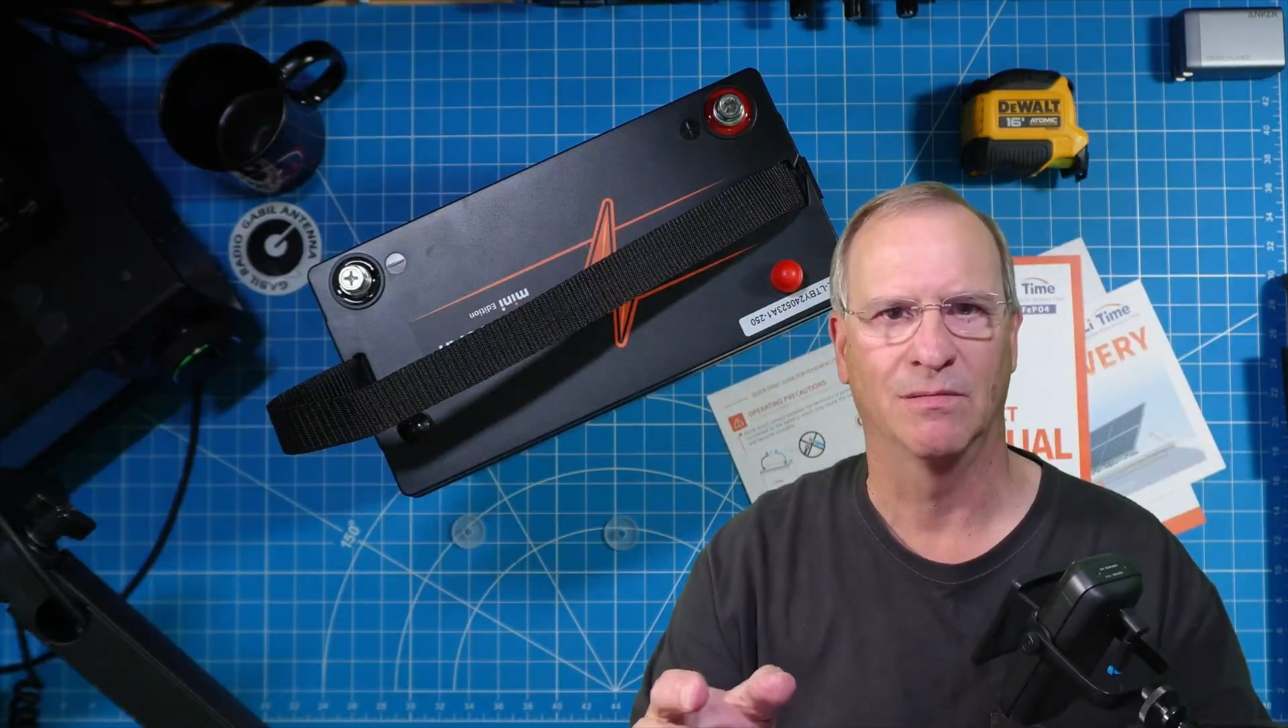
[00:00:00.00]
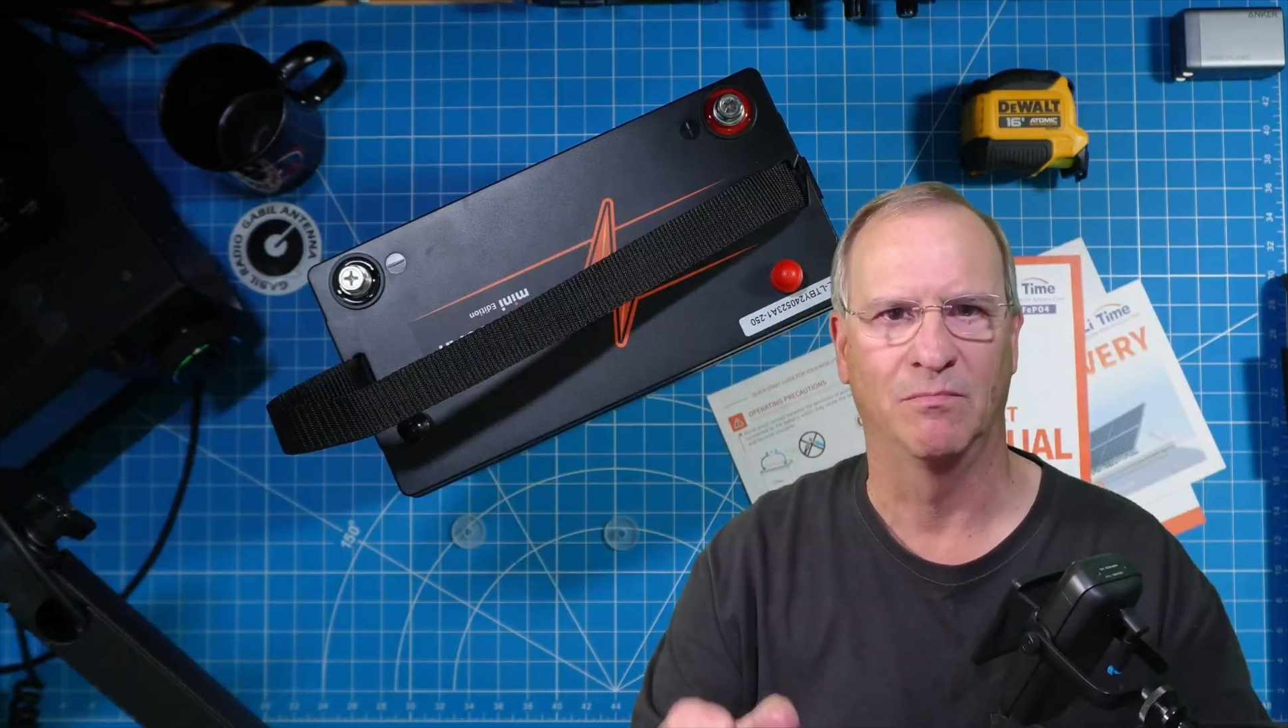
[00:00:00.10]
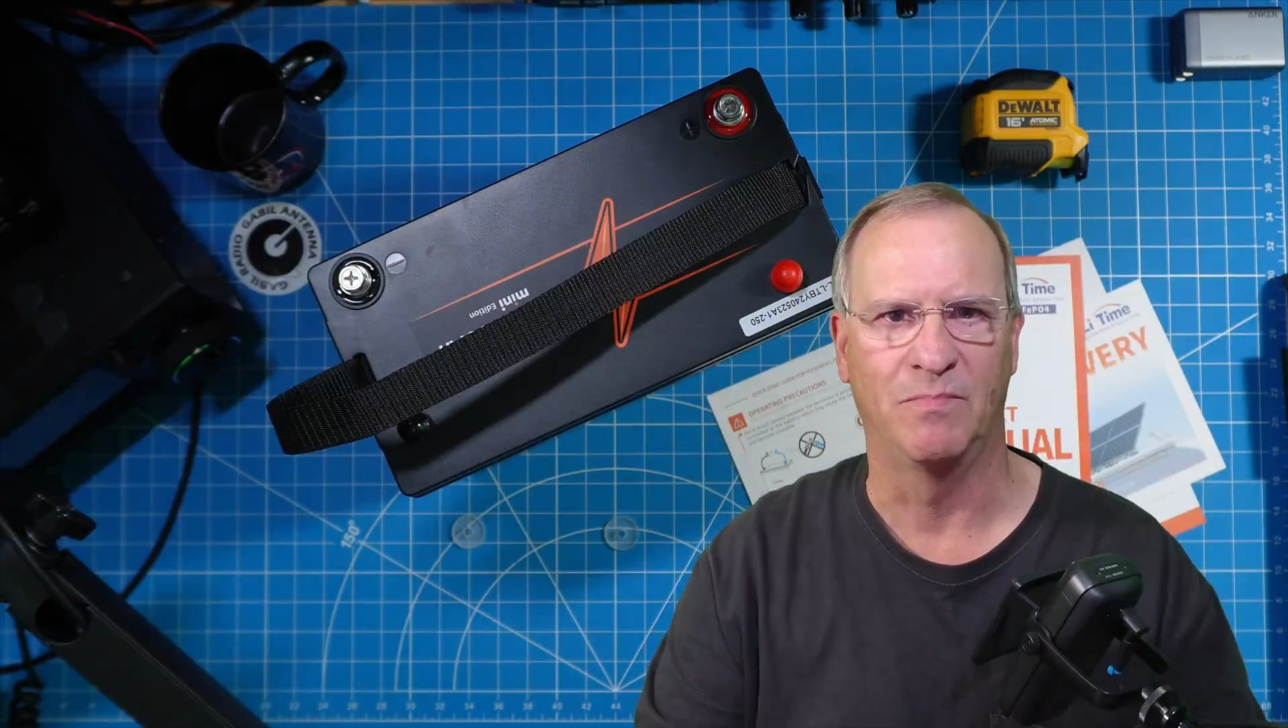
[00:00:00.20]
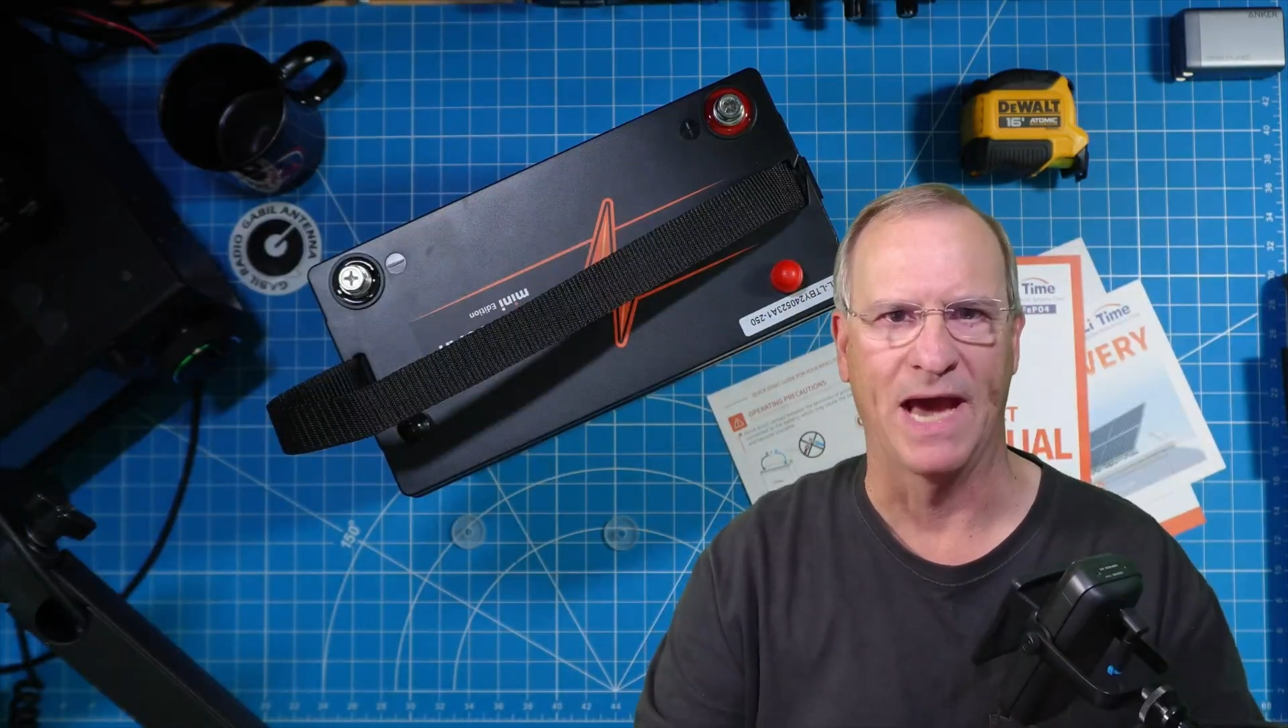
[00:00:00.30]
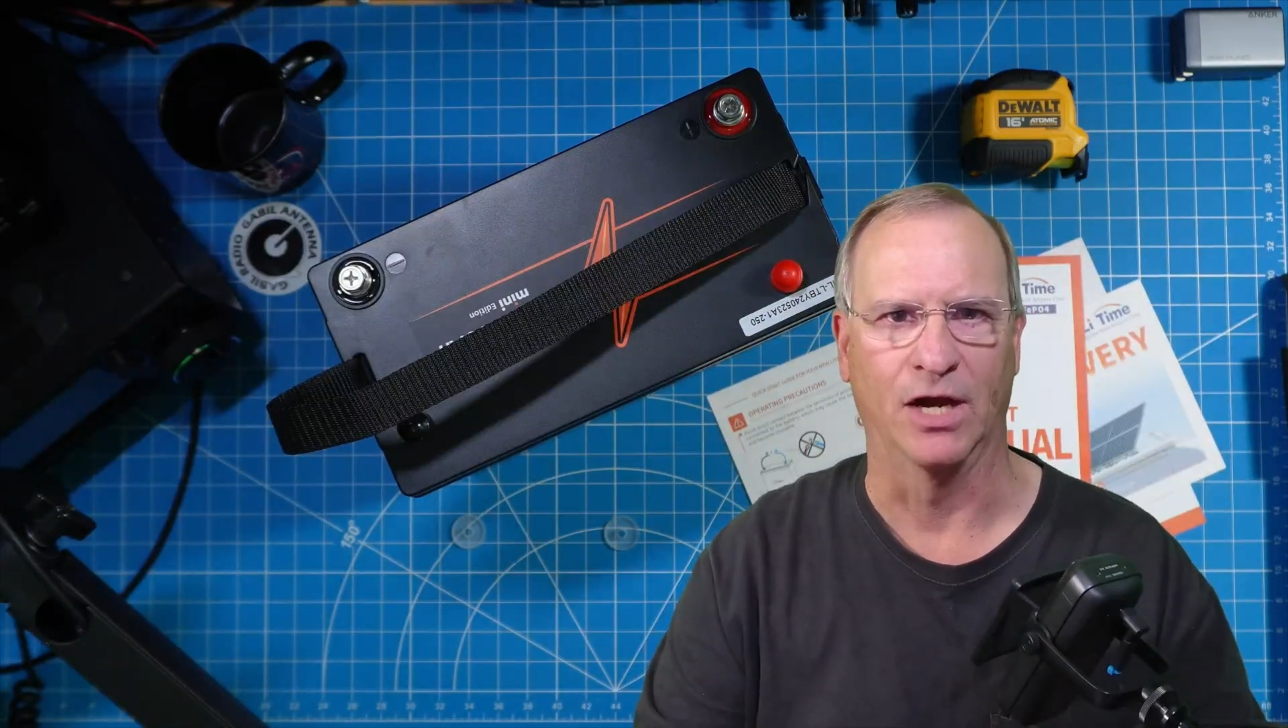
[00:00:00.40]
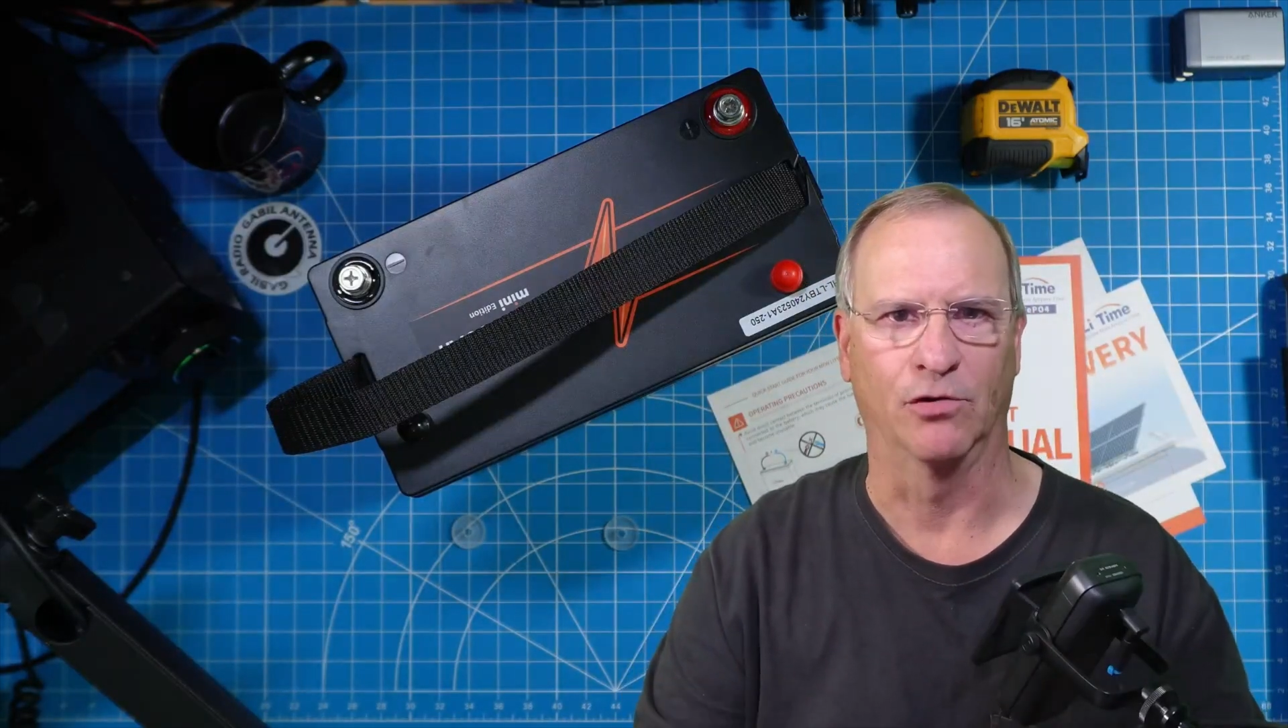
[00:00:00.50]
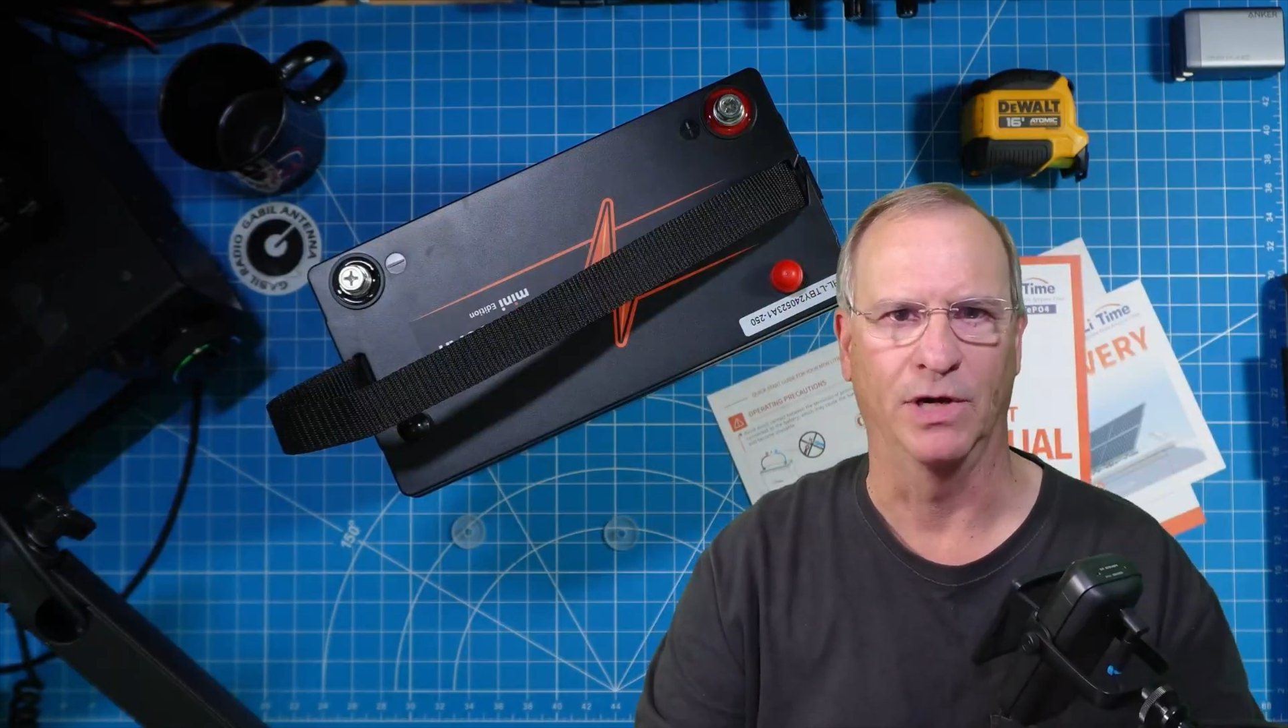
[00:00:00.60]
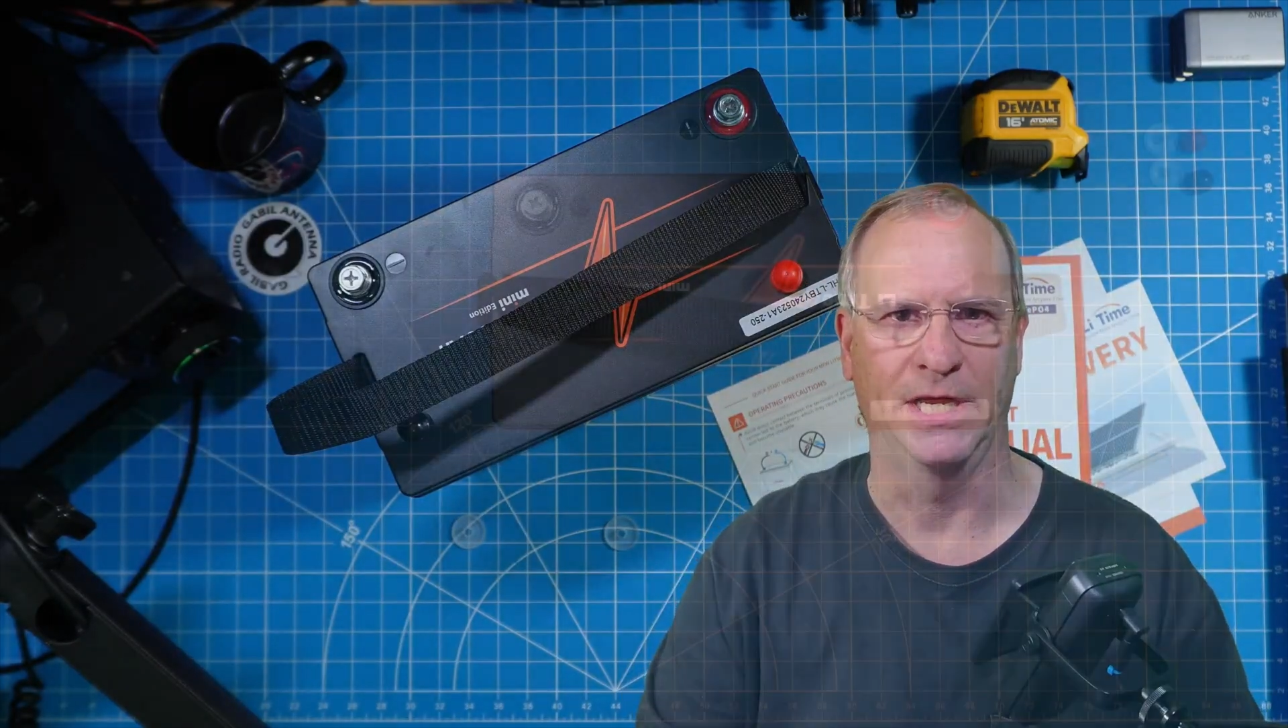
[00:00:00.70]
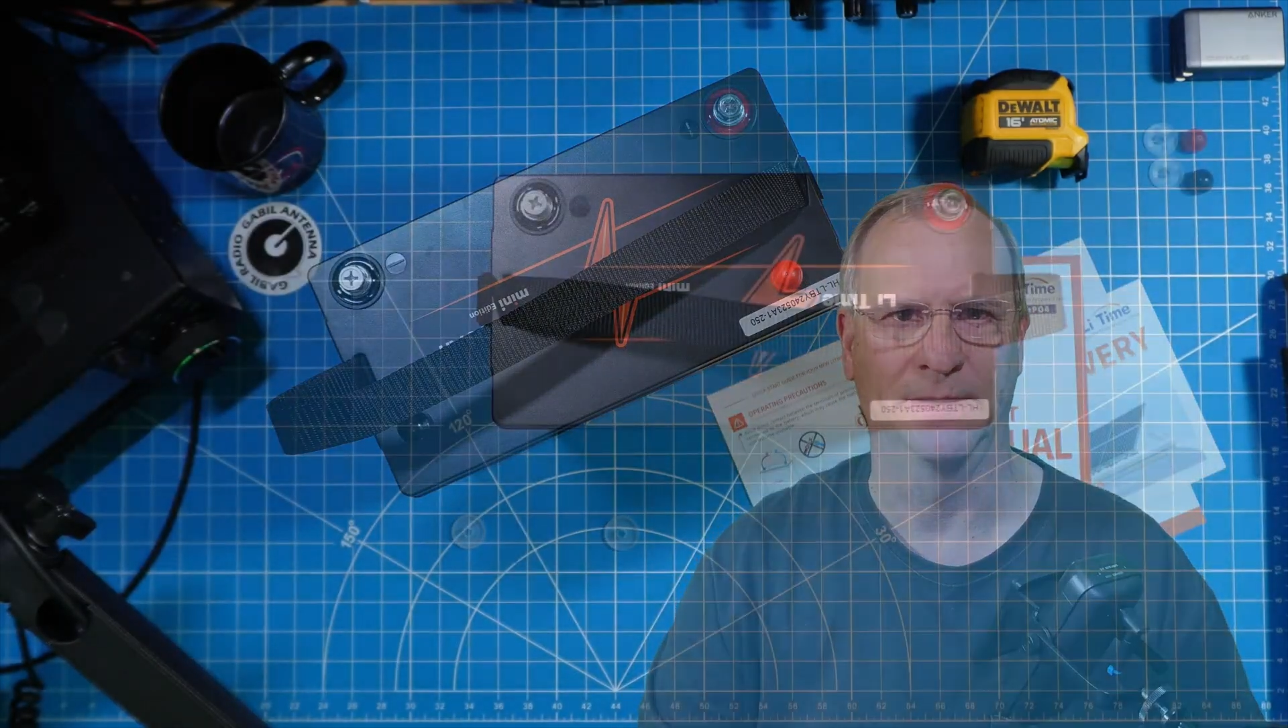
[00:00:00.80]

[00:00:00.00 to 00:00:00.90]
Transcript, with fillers: battery?